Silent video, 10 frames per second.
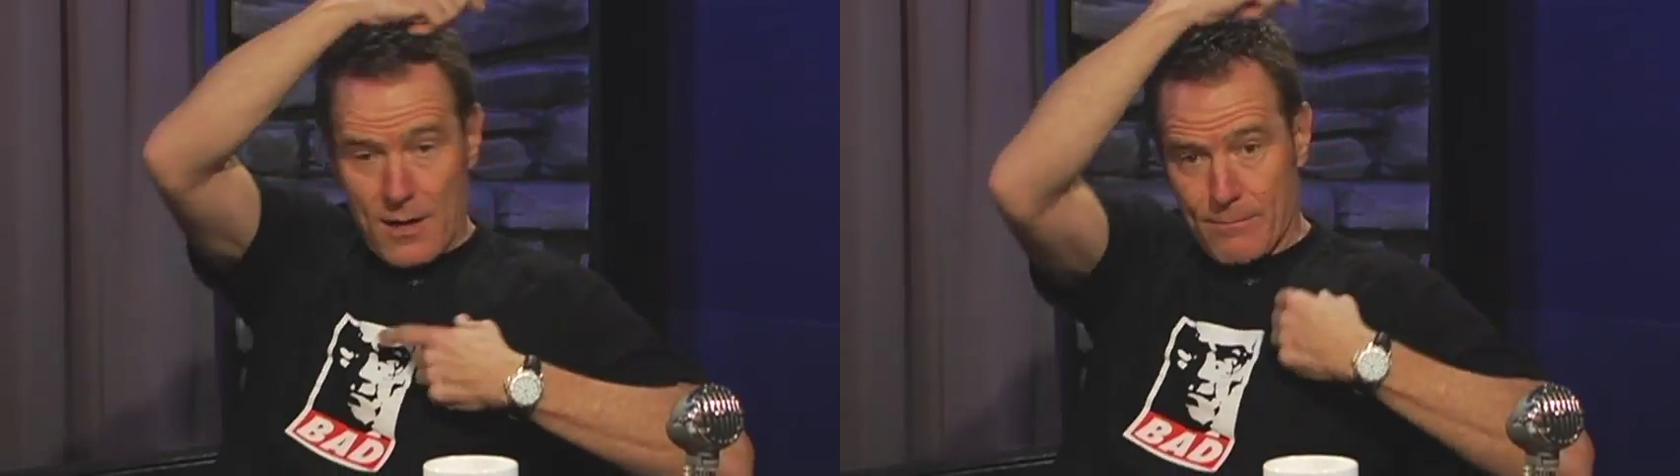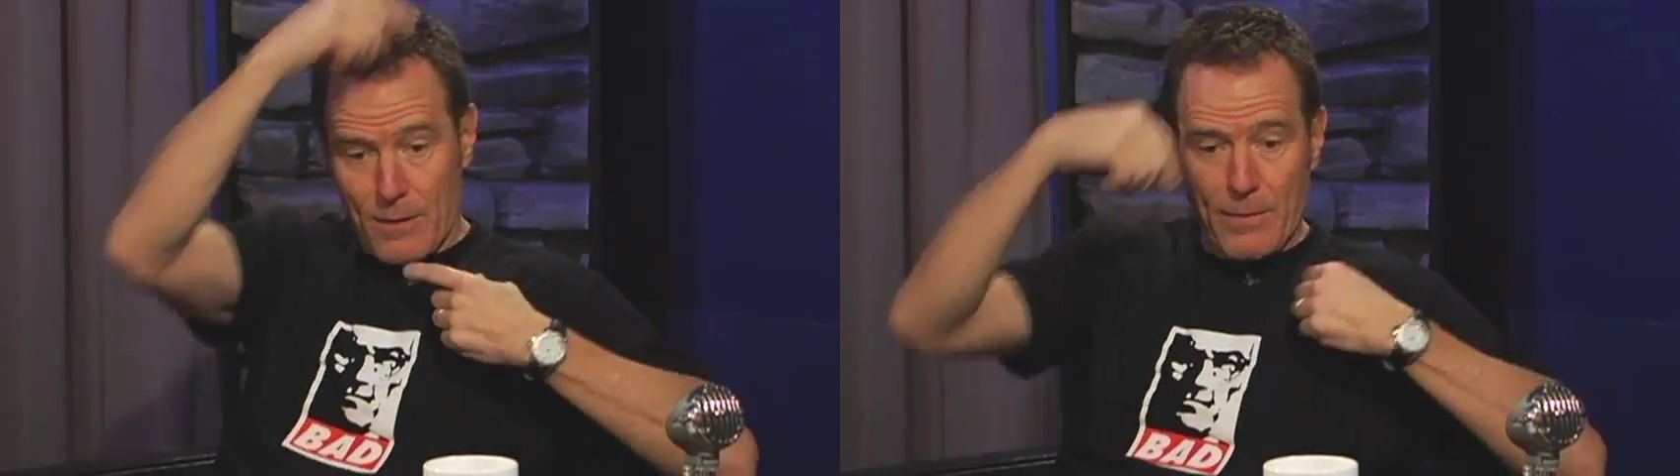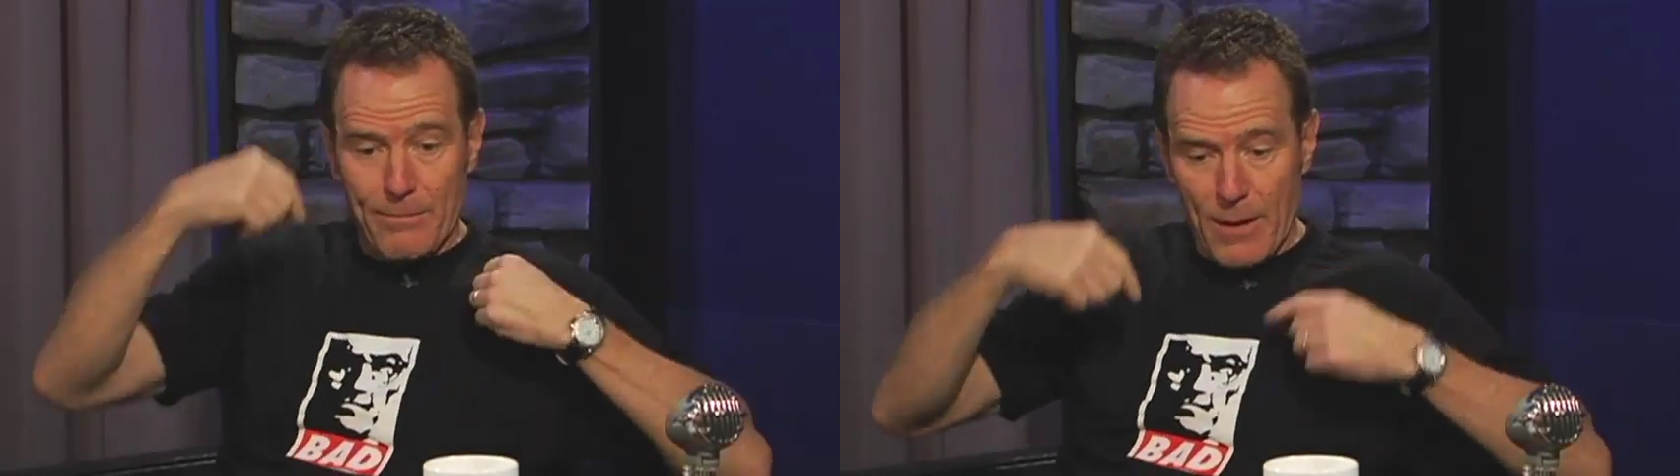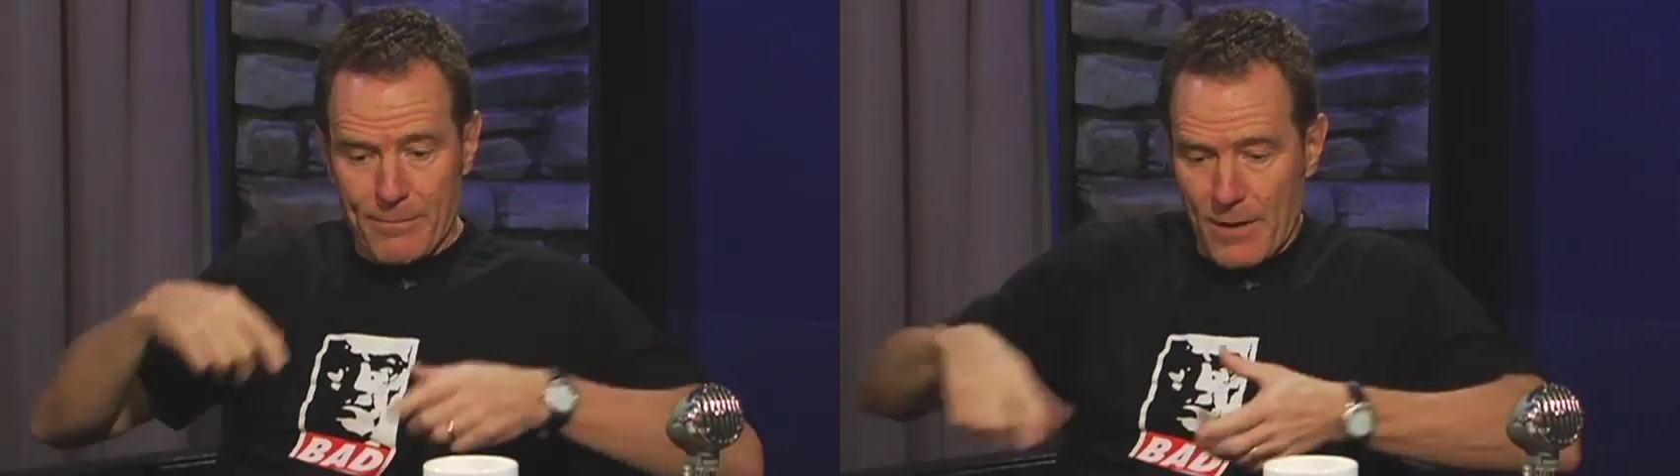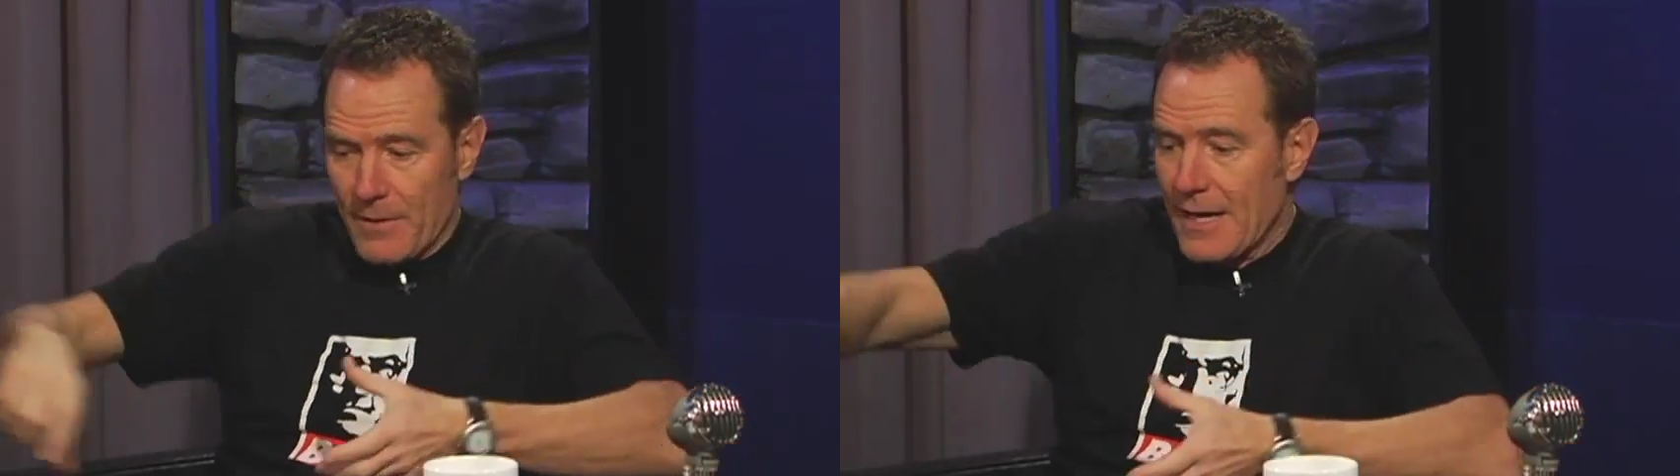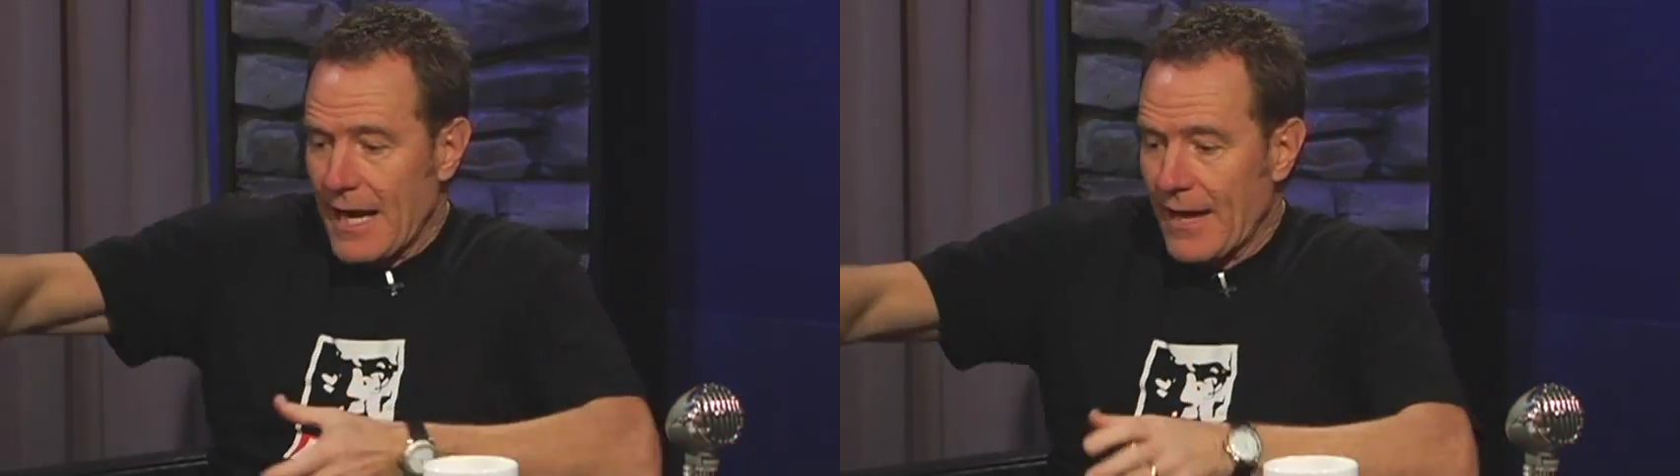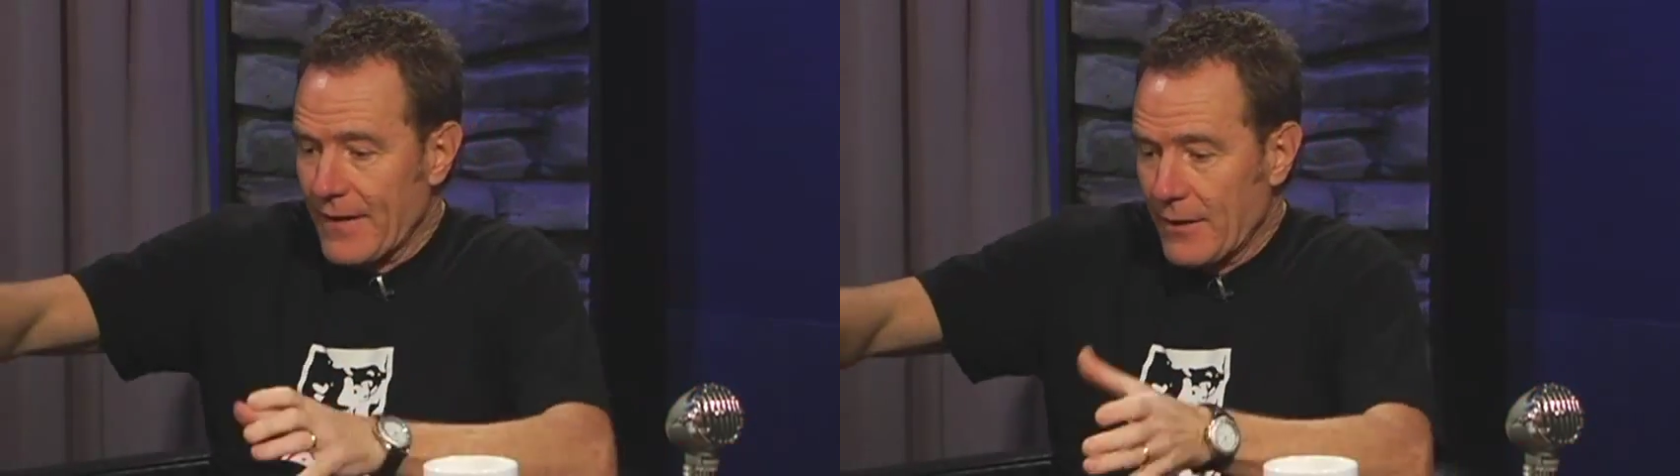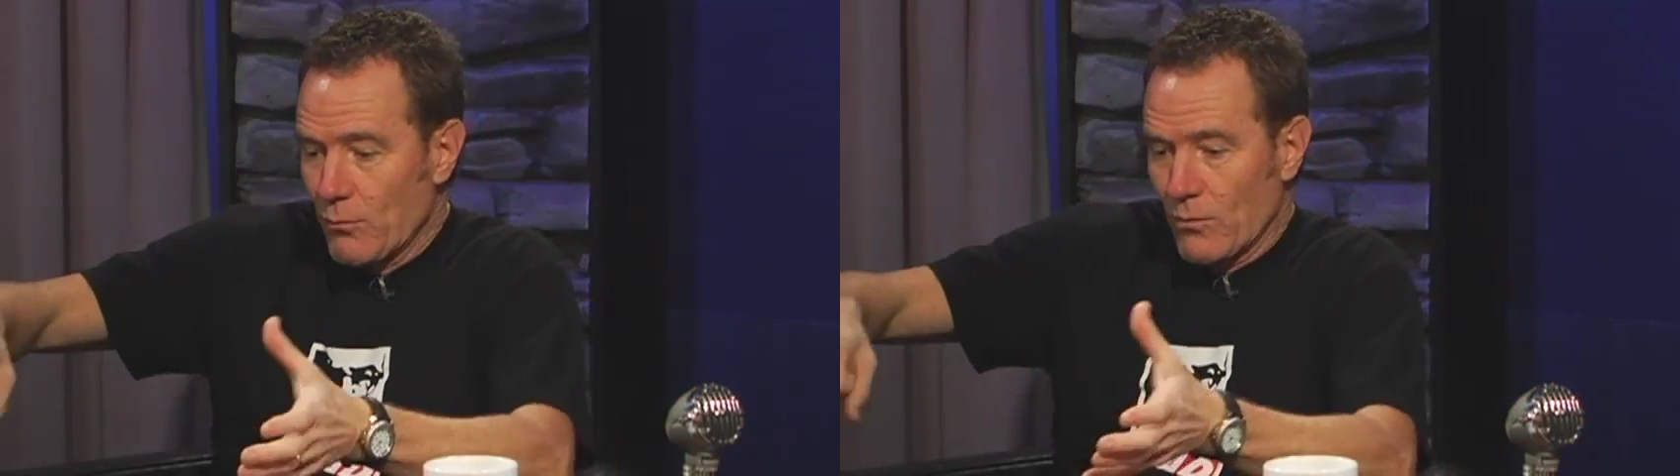Bump, bump, bump, bump. And
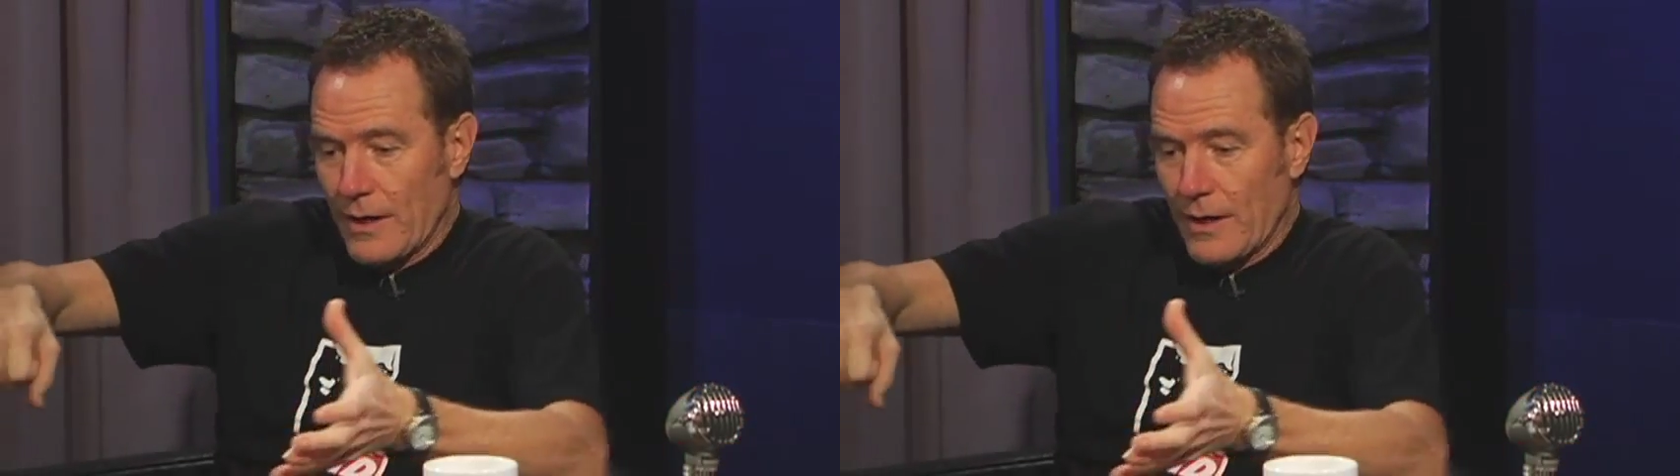then